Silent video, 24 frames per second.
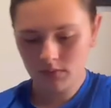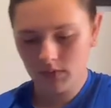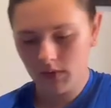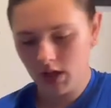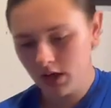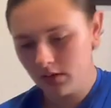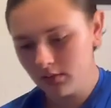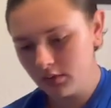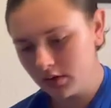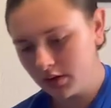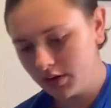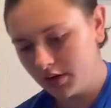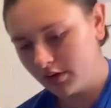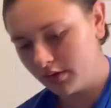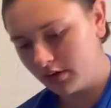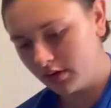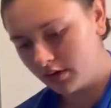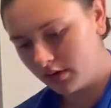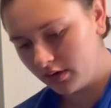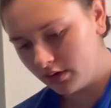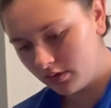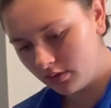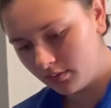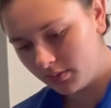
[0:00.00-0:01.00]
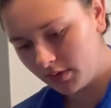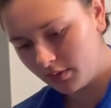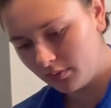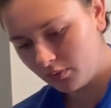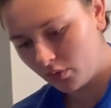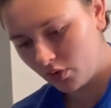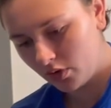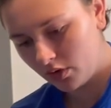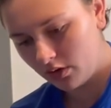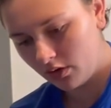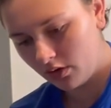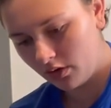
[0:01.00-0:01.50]
I'm going to do a little bit
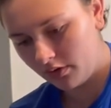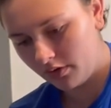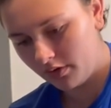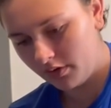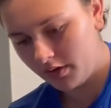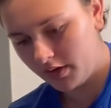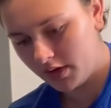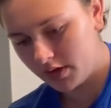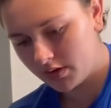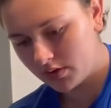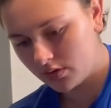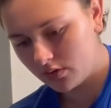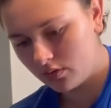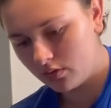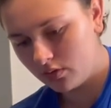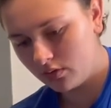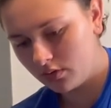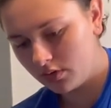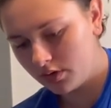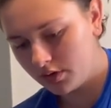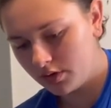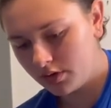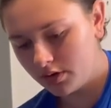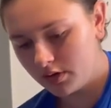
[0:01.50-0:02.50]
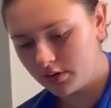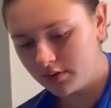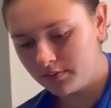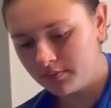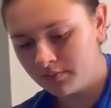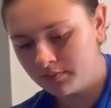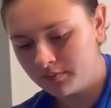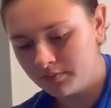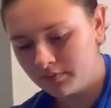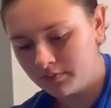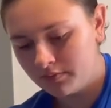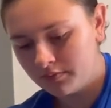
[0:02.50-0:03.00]
more on this corner,
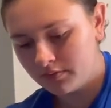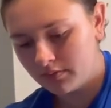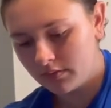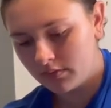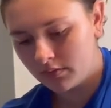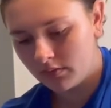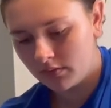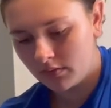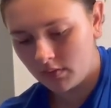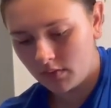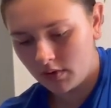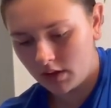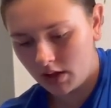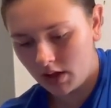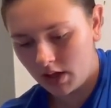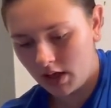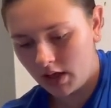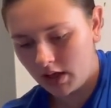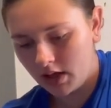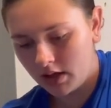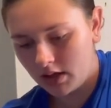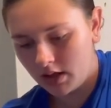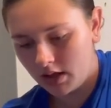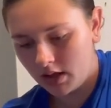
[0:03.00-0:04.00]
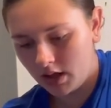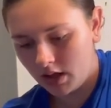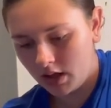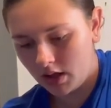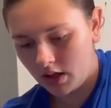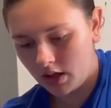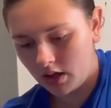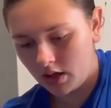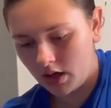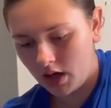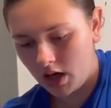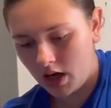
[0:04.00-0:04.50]
and
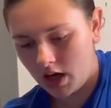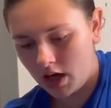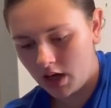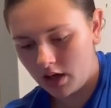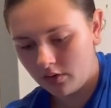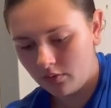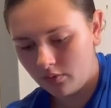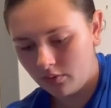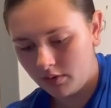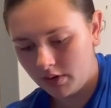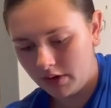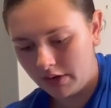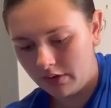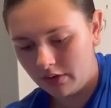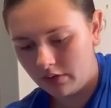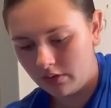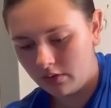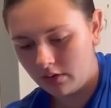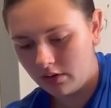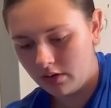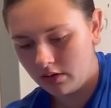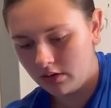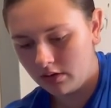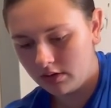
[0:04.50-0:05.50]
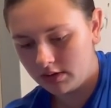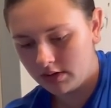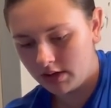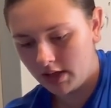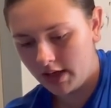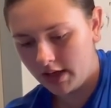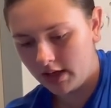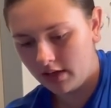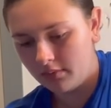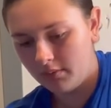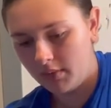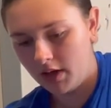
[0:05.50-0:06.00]
then I will
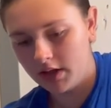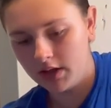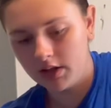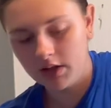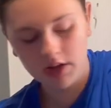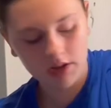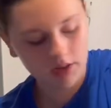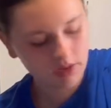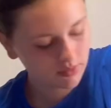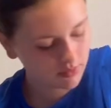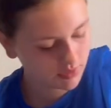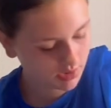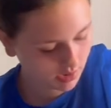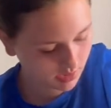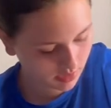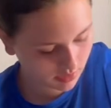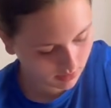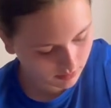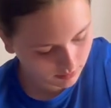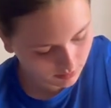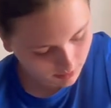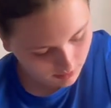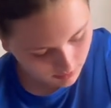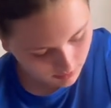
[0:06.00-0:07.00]
take my Q-tip